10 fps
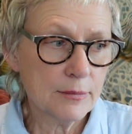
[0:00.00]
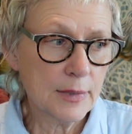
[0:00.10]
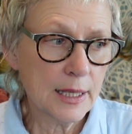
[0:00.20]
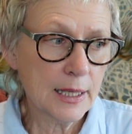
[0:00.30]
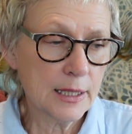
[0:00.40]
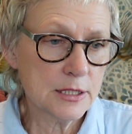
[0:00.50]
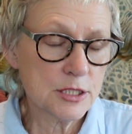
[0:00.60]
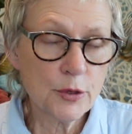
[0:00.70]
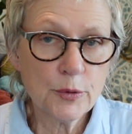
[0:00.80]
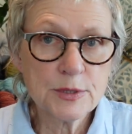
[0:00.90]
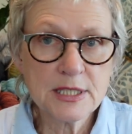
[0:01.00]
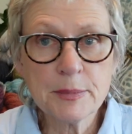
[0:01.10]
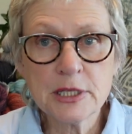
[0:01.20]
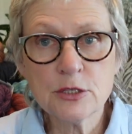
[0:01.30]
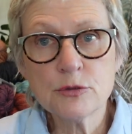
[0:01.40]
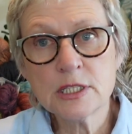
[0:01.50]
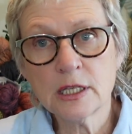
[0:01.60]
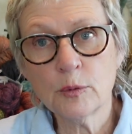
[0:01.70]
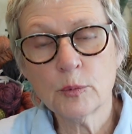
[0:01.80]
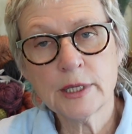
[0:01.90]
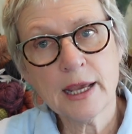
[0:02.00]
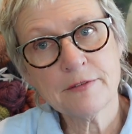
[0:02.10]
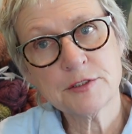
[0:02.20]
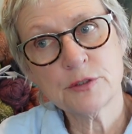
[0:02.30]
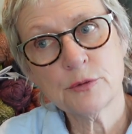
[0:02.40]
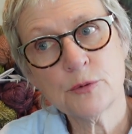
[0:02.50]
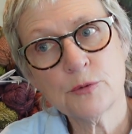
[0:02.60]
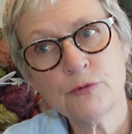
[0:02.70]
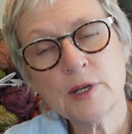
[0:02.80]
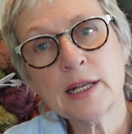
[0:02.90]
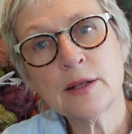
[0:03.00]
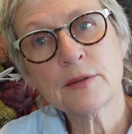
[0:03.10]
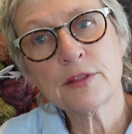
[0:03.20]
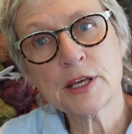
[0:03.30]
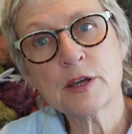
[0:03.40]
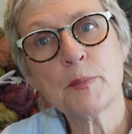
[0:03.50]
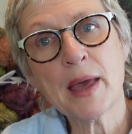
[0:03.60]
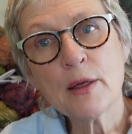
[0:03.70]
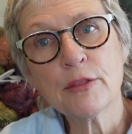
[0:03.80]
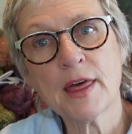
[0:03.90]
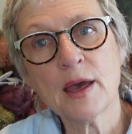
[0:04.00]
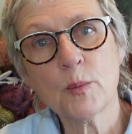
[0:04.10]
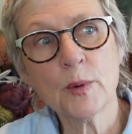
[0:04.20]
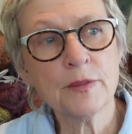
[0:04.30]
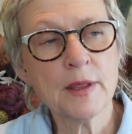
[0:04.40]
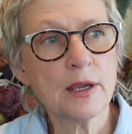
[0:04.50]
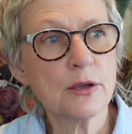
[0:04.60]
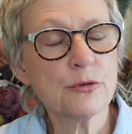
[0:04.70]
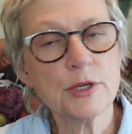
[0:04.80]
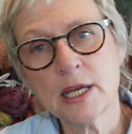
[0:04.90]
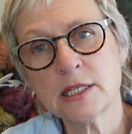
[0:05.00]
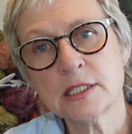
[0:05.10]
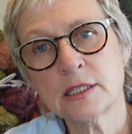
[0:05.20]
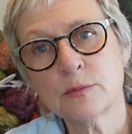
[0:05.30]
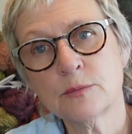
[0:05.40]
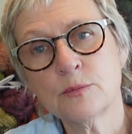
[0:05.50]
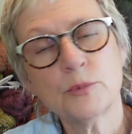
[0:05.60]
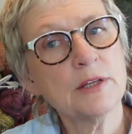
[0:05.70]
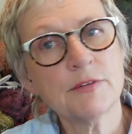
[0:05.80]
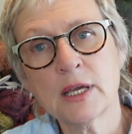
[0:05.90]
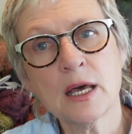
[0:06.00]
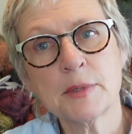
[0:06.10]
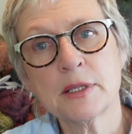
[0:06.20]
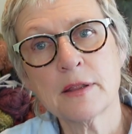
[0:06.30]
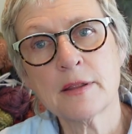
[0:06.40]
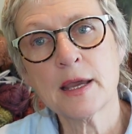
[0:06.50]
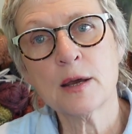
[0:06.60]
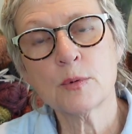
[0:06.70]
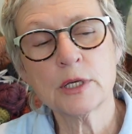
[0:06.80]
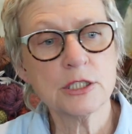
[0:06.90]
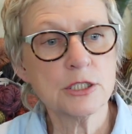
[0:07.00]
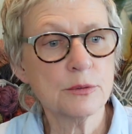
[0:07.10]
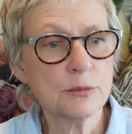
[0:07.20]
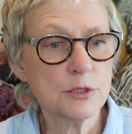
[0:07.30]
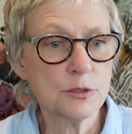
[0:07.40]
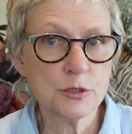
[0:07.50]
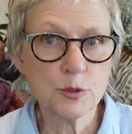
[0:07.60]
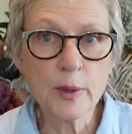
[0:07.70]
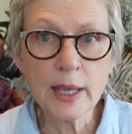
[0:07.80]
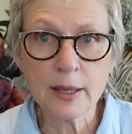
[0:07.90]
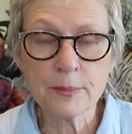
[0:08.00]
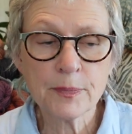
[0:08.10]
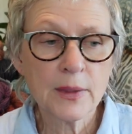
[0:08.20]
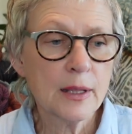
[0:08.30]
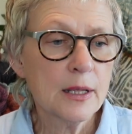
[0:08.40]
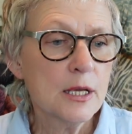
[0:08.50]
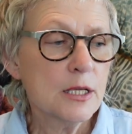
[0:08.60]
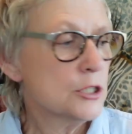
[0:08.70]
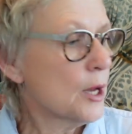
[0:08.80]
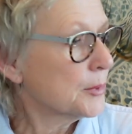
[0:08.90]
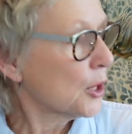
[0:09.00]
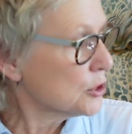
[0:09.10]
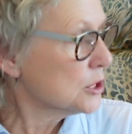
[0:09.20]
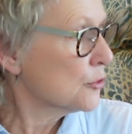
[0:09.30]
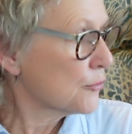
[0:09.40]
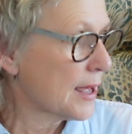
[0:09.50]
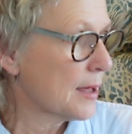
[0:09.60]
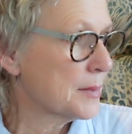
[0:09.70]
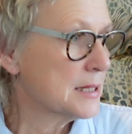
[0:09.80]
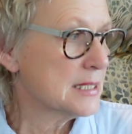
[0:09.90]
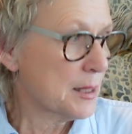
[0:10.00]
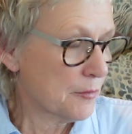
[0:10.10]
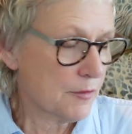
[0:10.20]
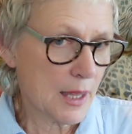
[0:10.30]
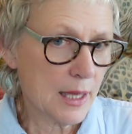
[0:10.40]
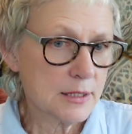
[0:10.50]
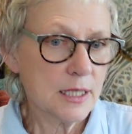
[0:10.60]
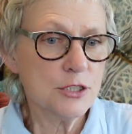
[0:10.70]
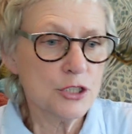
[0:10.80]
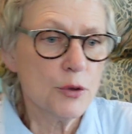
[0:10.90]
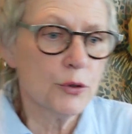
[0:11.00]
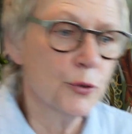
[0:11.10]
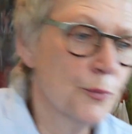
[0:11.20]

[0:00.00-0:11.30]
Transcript: and so somebody using it would have to really think about that when they're creating whatever garment that they are wanting to wear. So I'm going to grab some of that and show you.